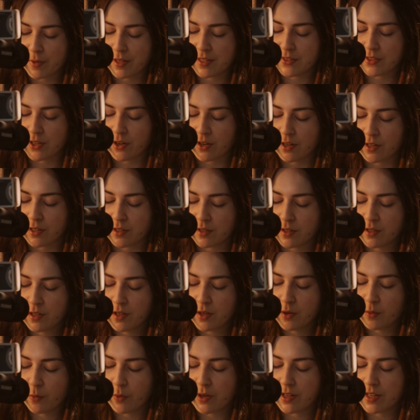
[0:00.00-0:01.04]
his heart
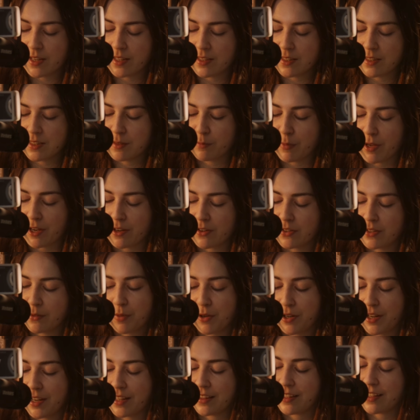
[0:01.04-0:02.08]
when he spared
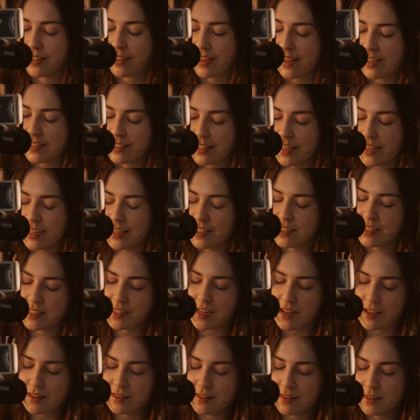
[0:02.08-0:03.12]
putting the young lady to
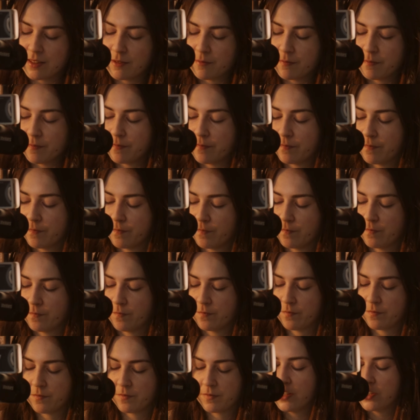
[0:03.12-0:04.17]
death.
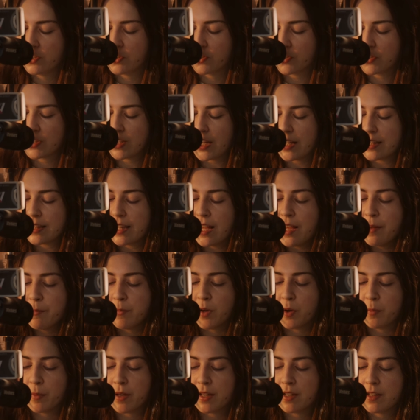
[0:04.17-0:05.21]
Just at that
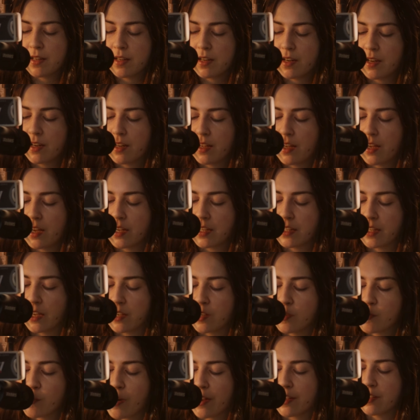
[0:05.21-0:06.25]
moment, a
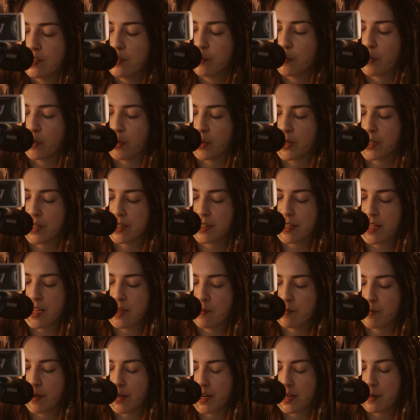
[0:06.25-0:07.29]
young wild boar
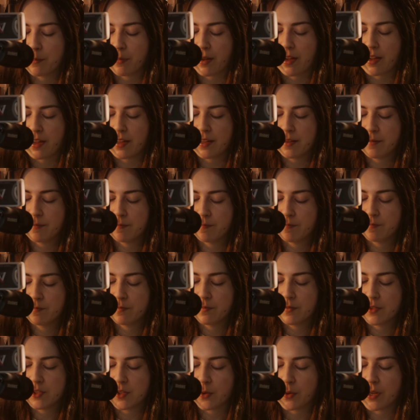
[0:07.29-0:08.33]
came running by,
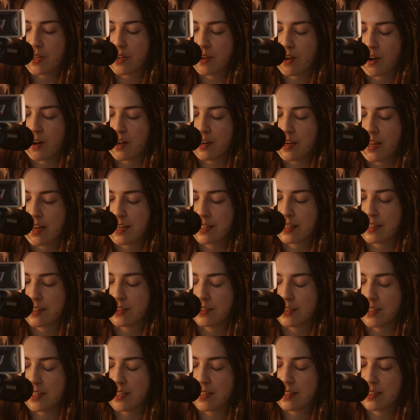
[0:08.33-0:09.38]
so he caught and
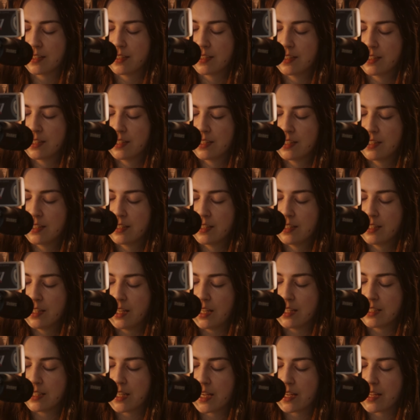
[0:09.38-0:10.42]
killed it.
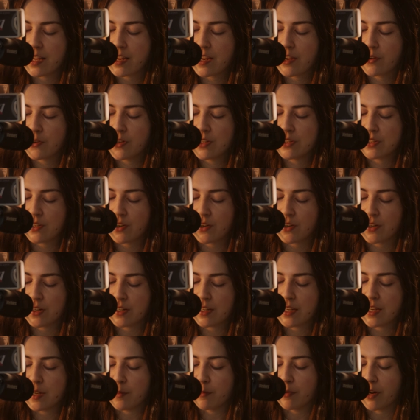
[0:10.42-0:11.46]
And taking out its heart,
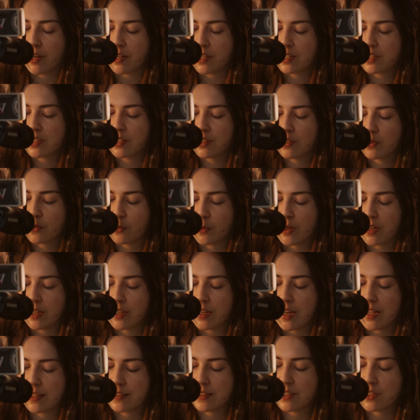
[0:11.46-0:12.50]
he brought it to the queen
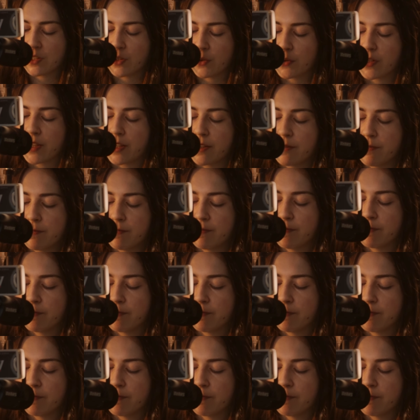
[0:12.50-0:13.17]
as a token.